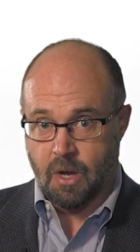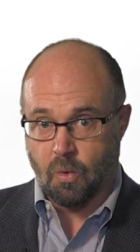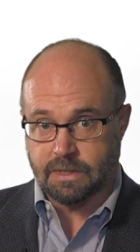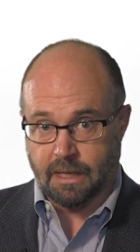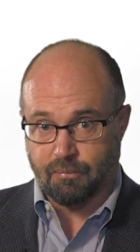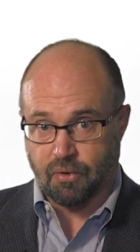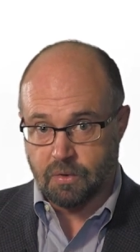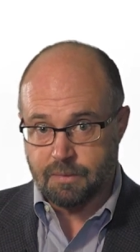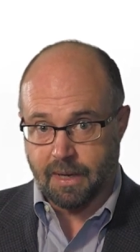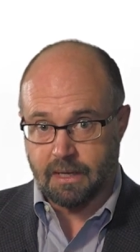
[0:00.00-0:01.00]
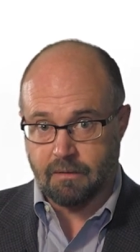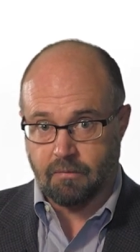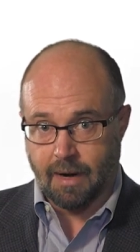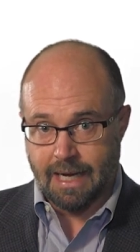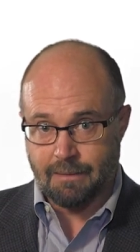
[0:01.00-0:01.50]
was a prospective
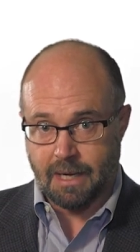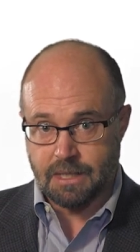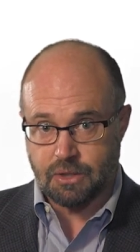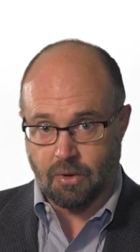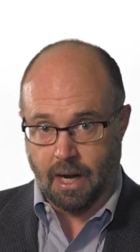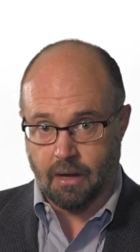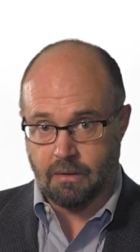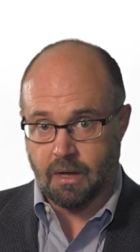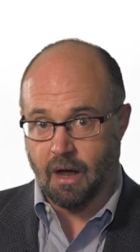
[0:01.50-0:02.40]
randomized trial